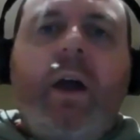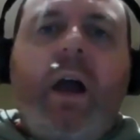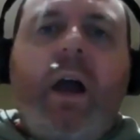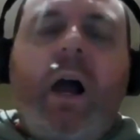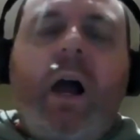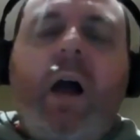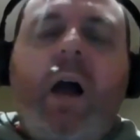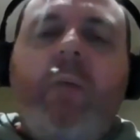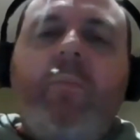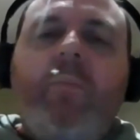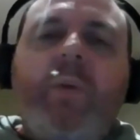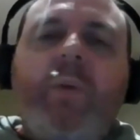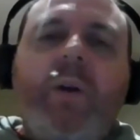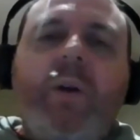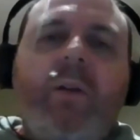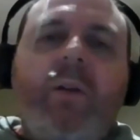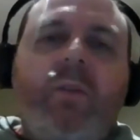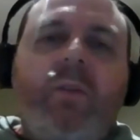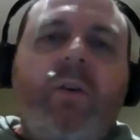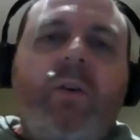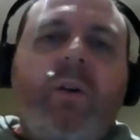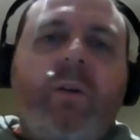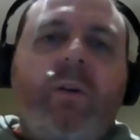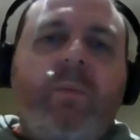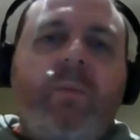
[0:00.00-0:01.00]
But
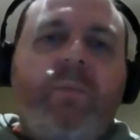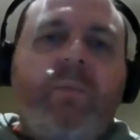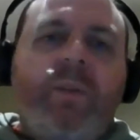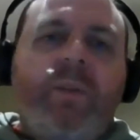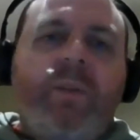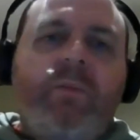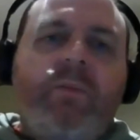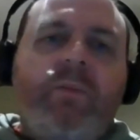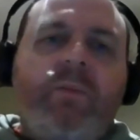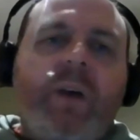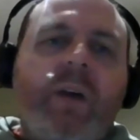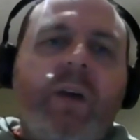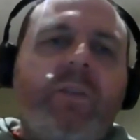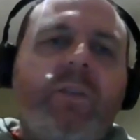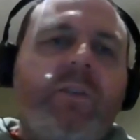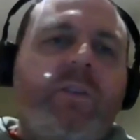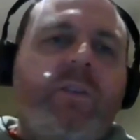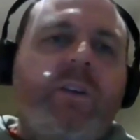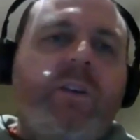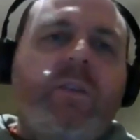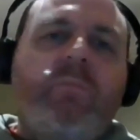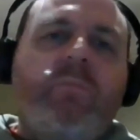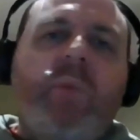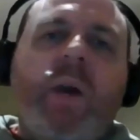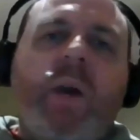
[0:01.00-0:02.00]
look, the fact that
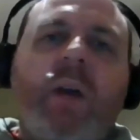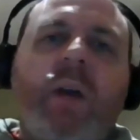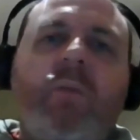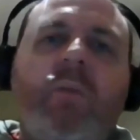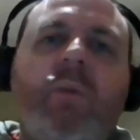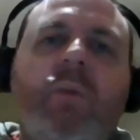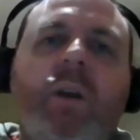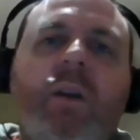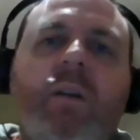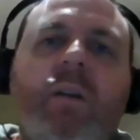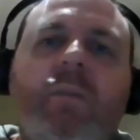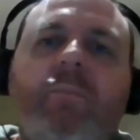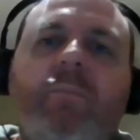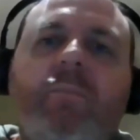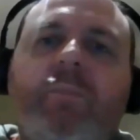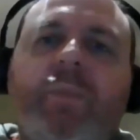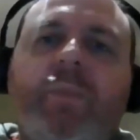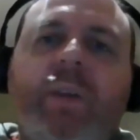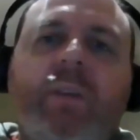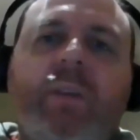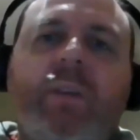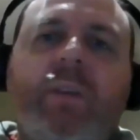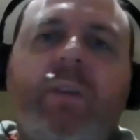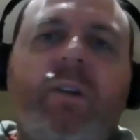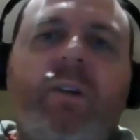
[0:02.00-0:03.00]
she's bedridden,
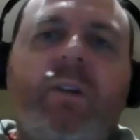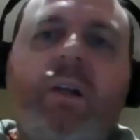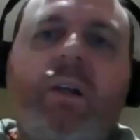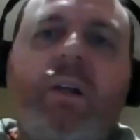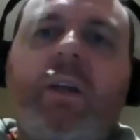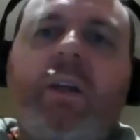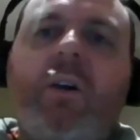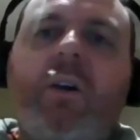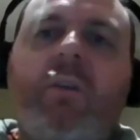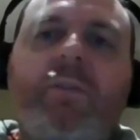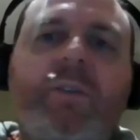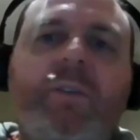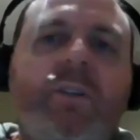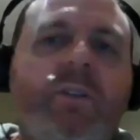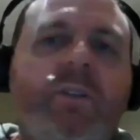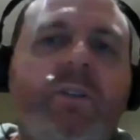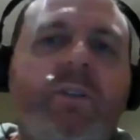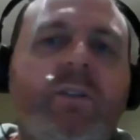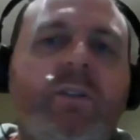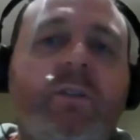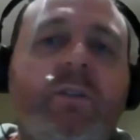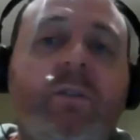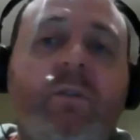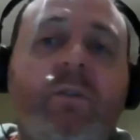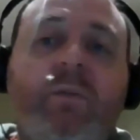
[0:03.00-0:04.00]
it's clearly obvious this
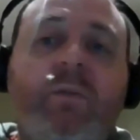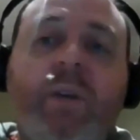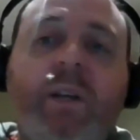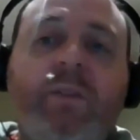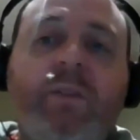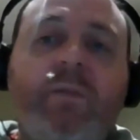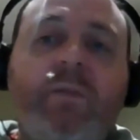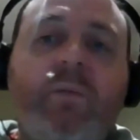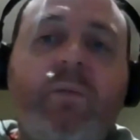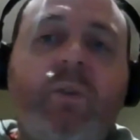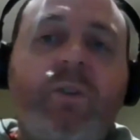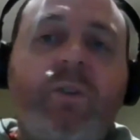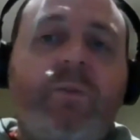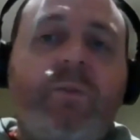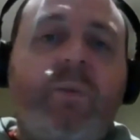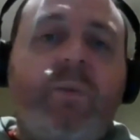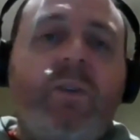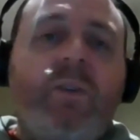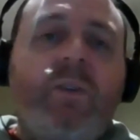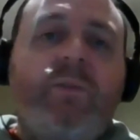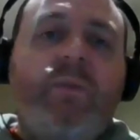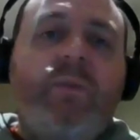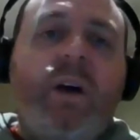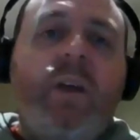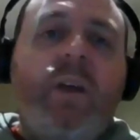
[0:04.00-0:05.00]
is the reason why
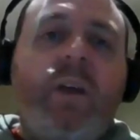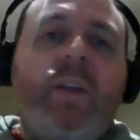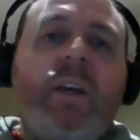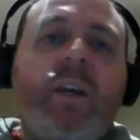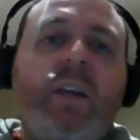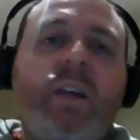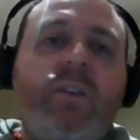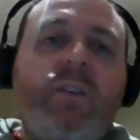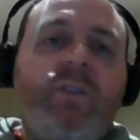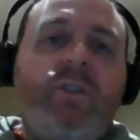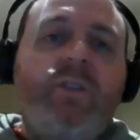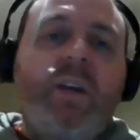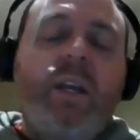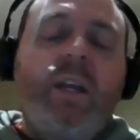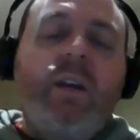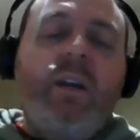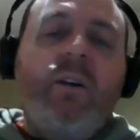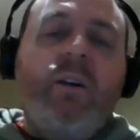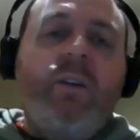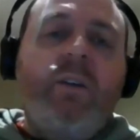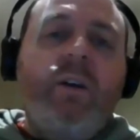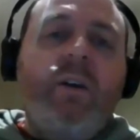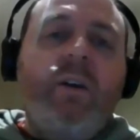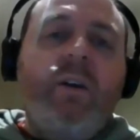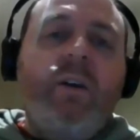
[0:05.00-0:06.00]
Spike's father is cheating
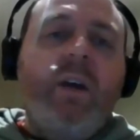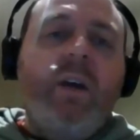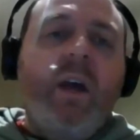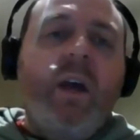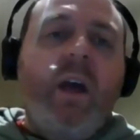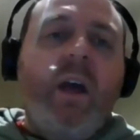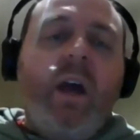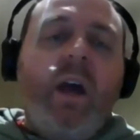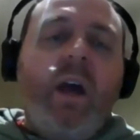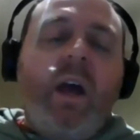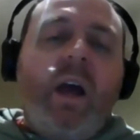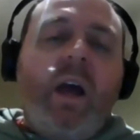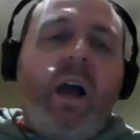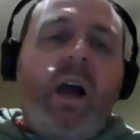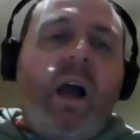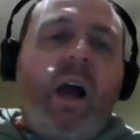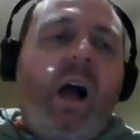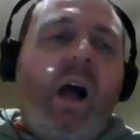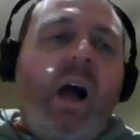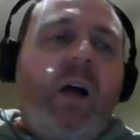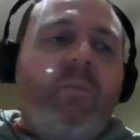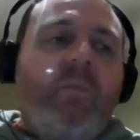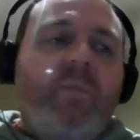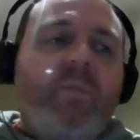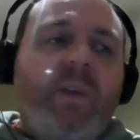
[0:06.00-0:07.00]
on
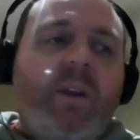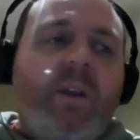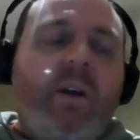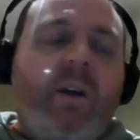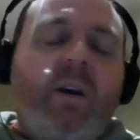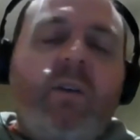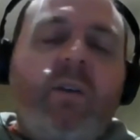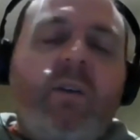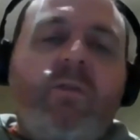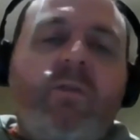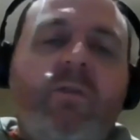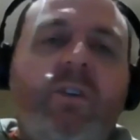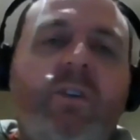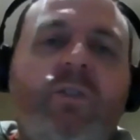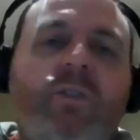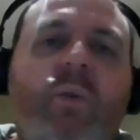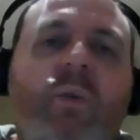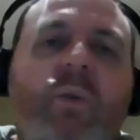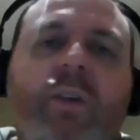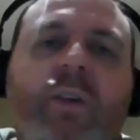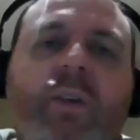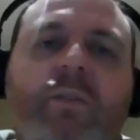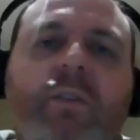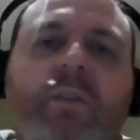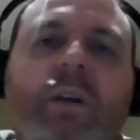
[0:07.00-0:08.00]
her. She's
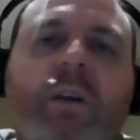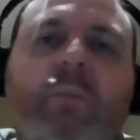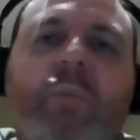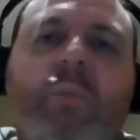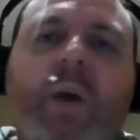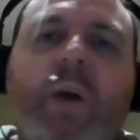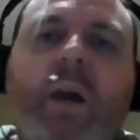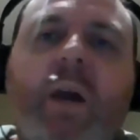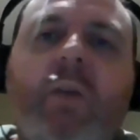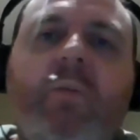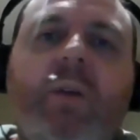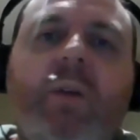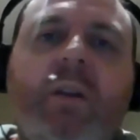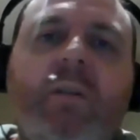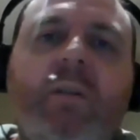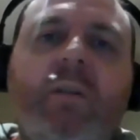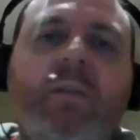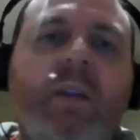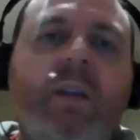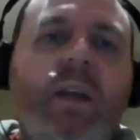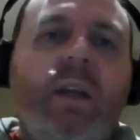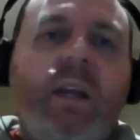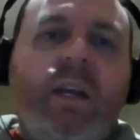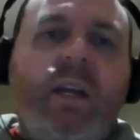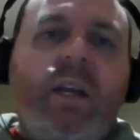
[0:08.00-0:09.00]
always sick,
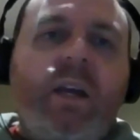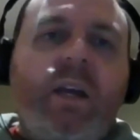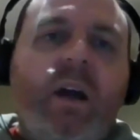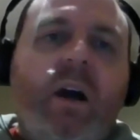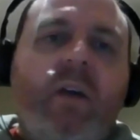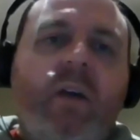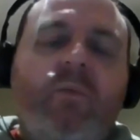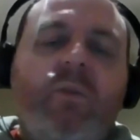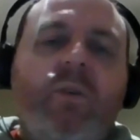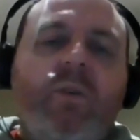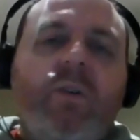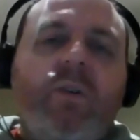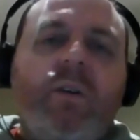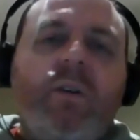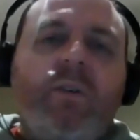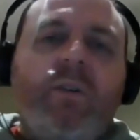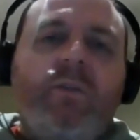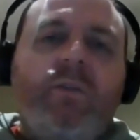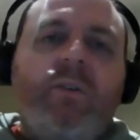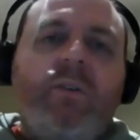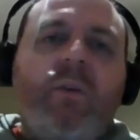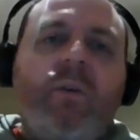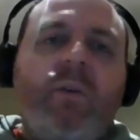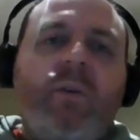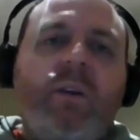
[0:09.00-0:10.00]
bedridden. He can't root her,
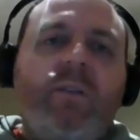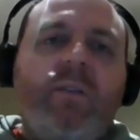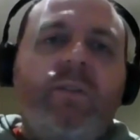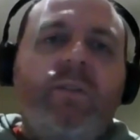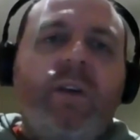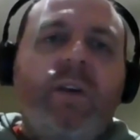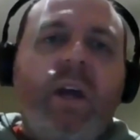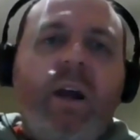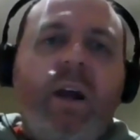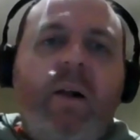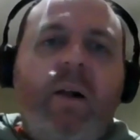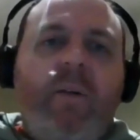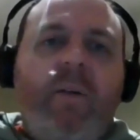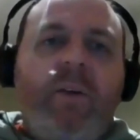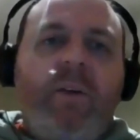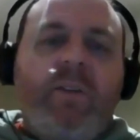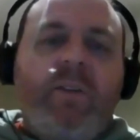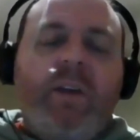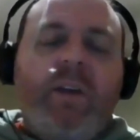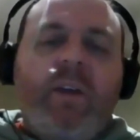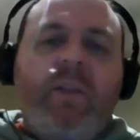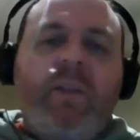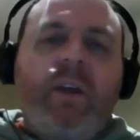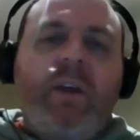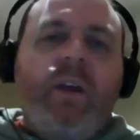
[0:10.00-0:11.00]
so he's
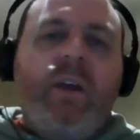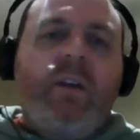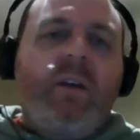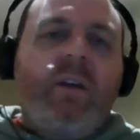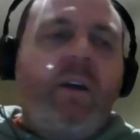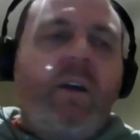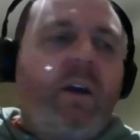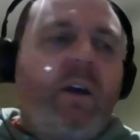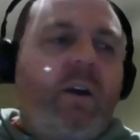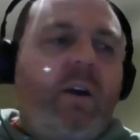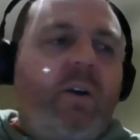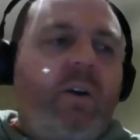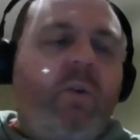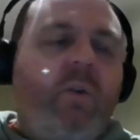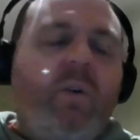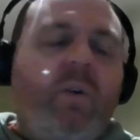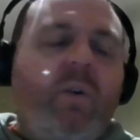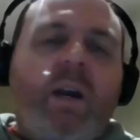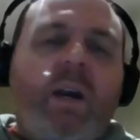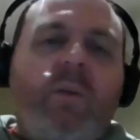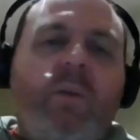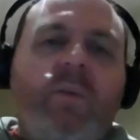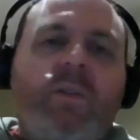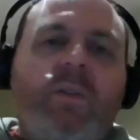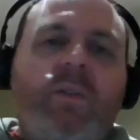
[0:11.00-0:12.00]
out there
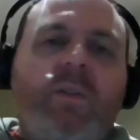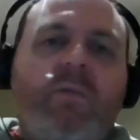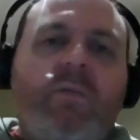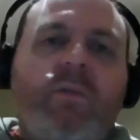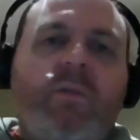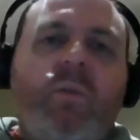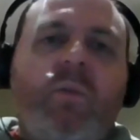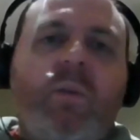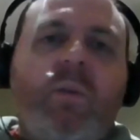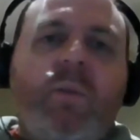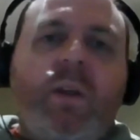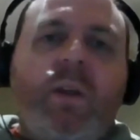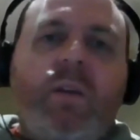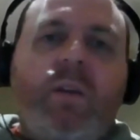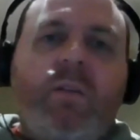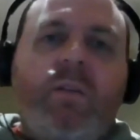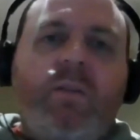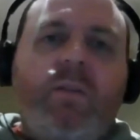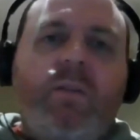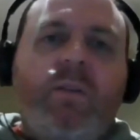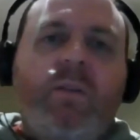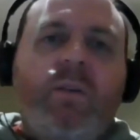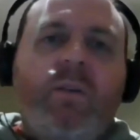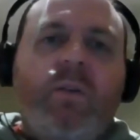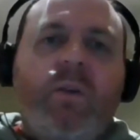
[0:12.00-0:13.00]
hooking up with different women
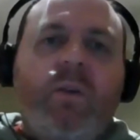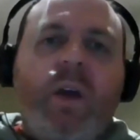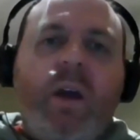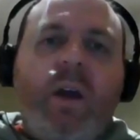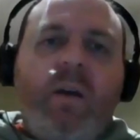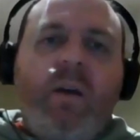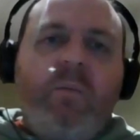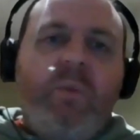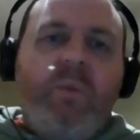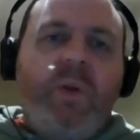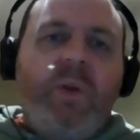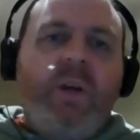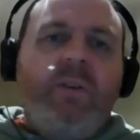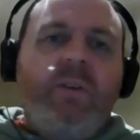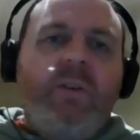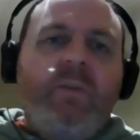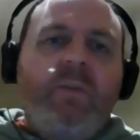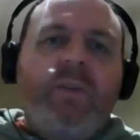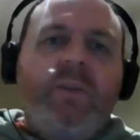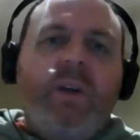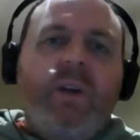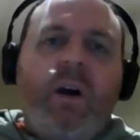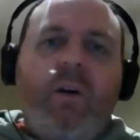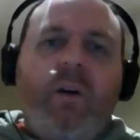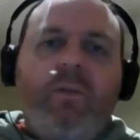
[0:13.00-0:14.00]
to please
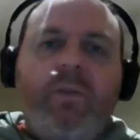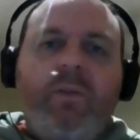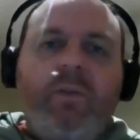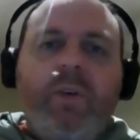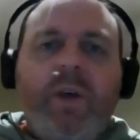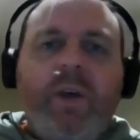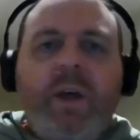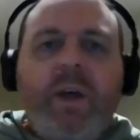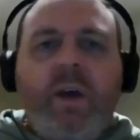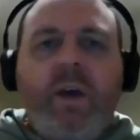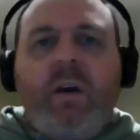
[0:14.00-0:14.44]
himself.